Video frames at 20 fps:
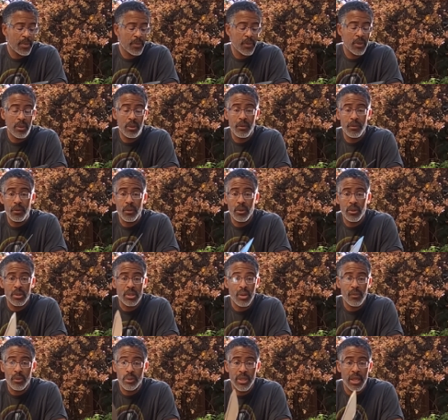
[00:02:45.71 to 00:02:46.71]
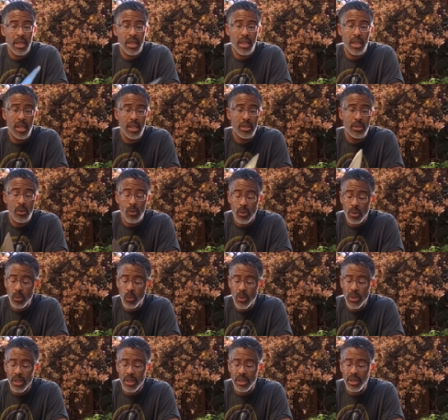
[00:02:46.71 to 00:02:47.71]
you know, for several days or a
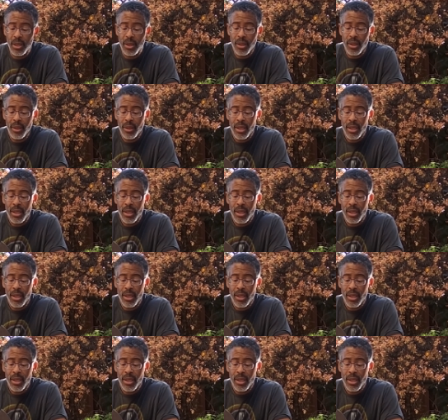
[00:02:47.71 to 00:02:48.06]
week,